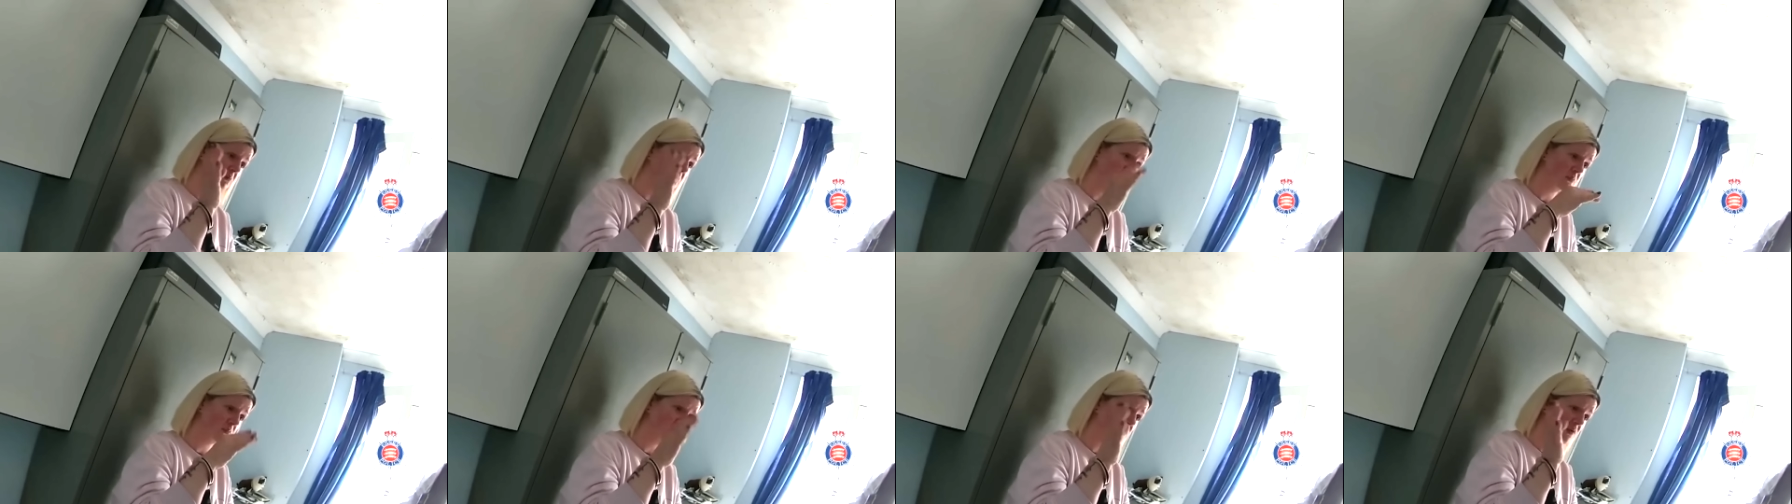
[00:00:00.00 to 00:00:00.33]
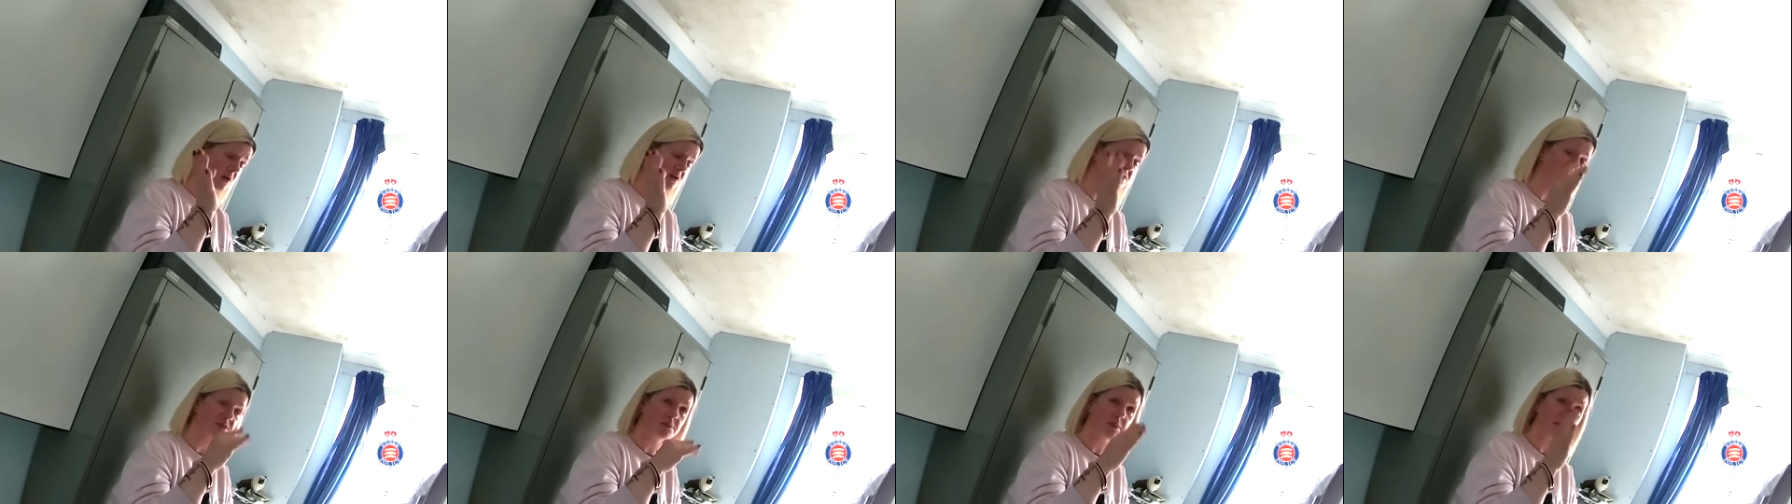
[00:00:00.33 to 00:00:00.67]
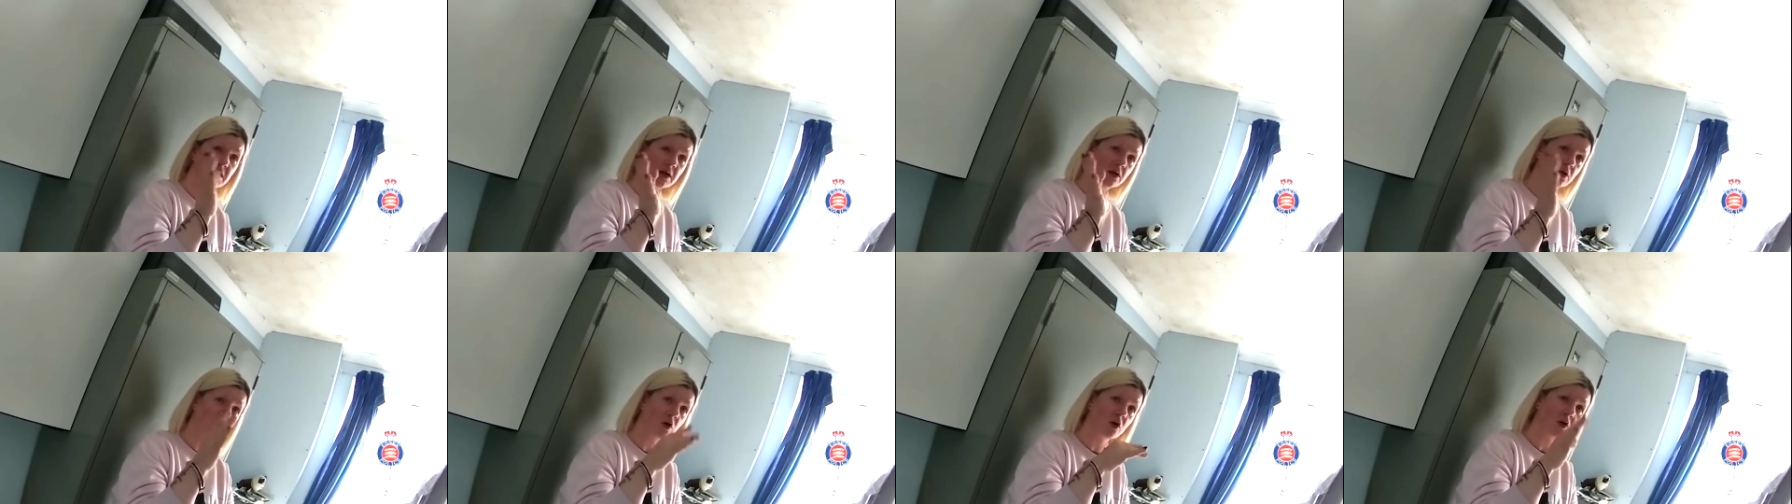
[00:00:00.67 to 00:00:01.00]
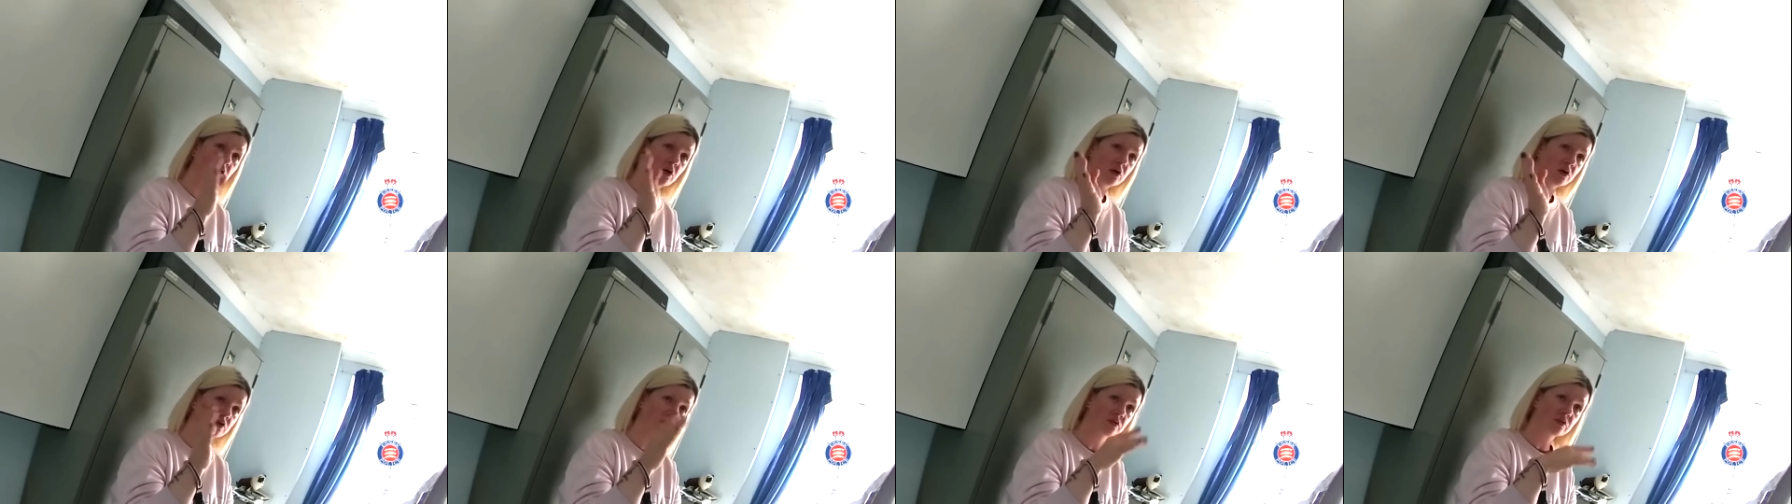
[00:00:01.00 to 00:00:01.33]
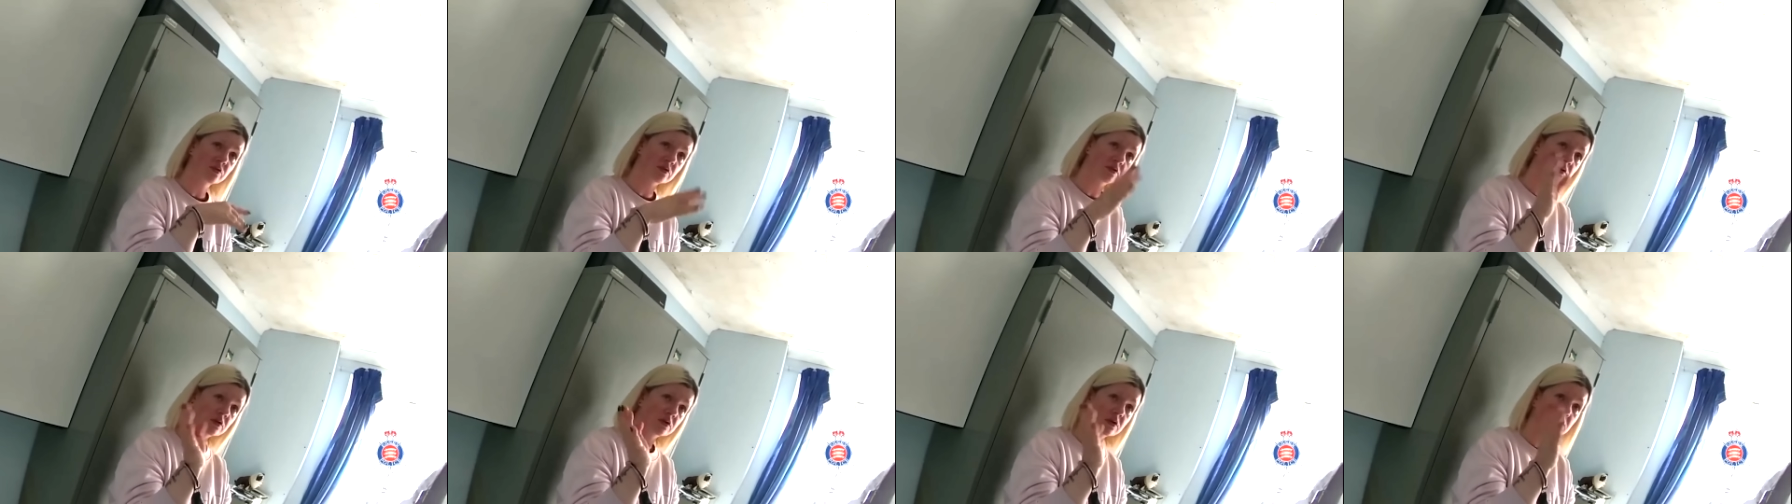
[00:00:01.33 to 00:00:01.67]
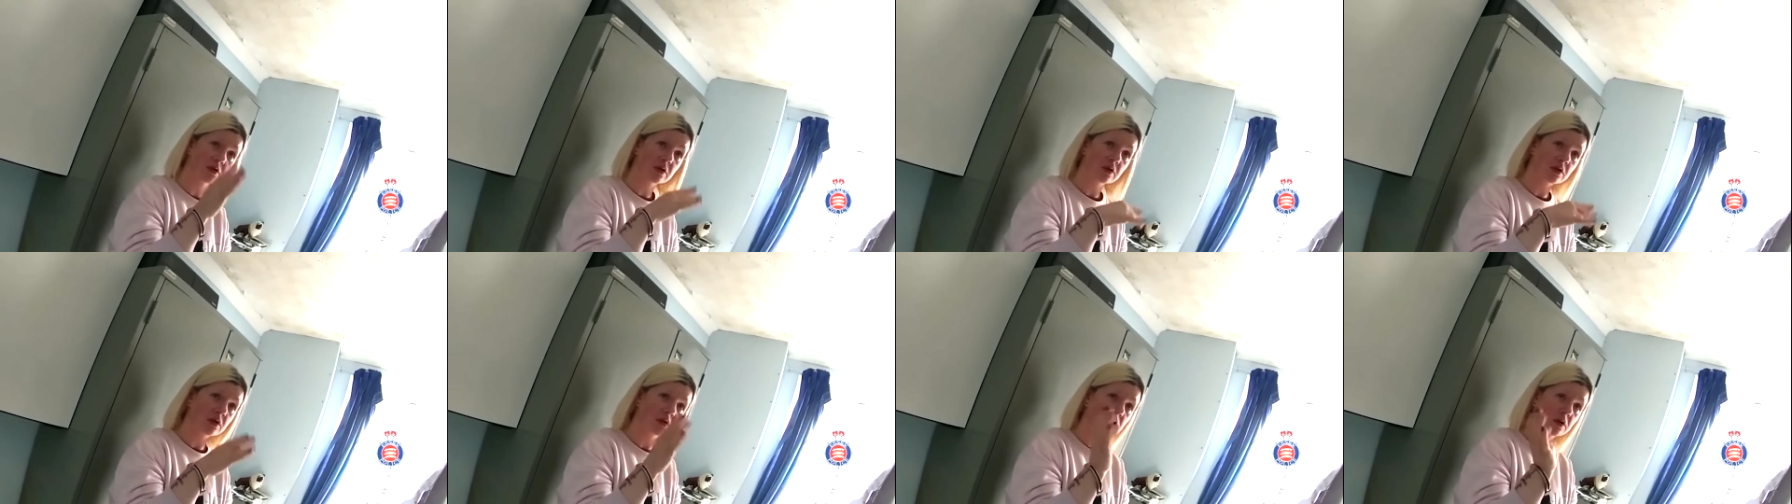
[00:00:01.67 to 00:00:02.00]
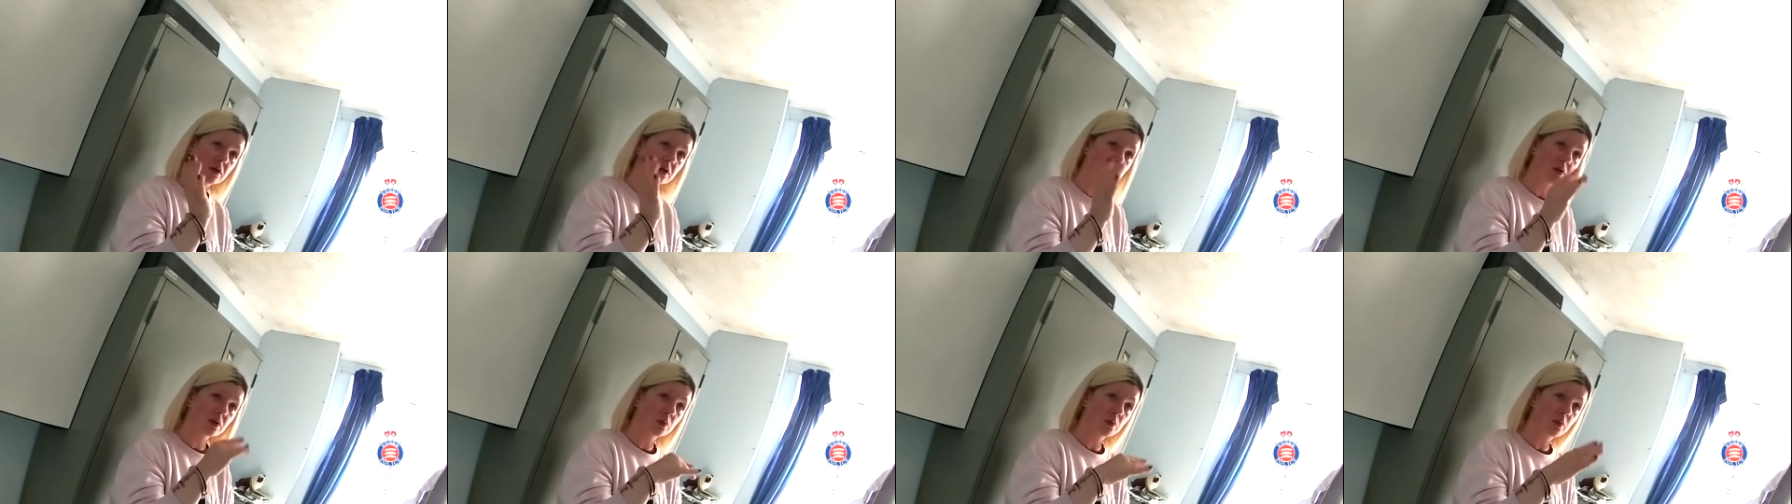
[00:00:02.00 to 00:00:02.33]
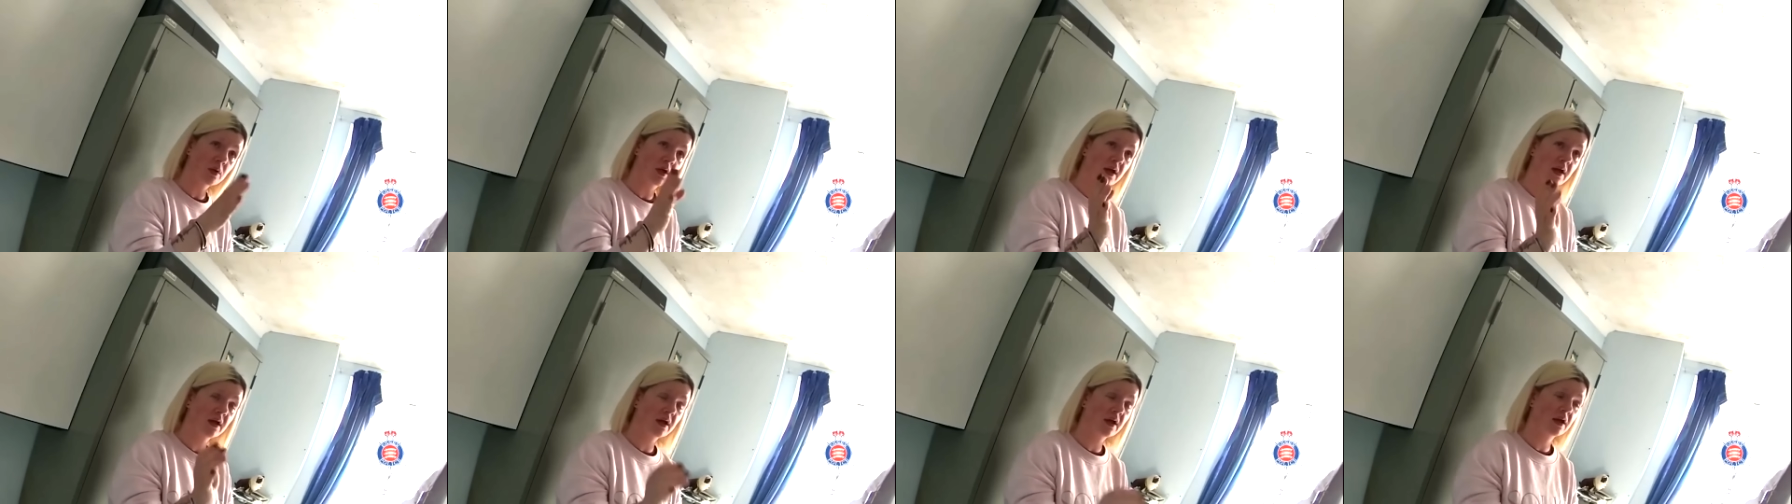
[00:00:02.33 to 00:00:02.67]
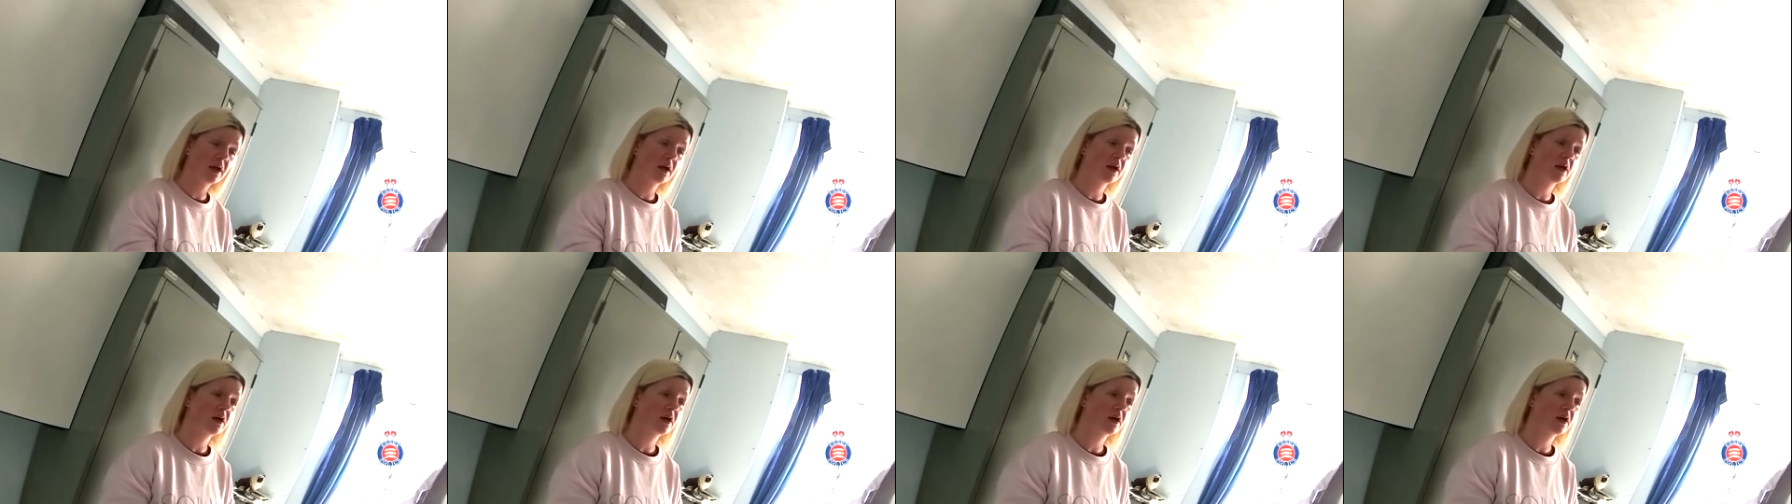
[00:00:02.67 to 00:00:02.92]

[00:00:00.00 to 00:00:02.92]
um, that's a bank card where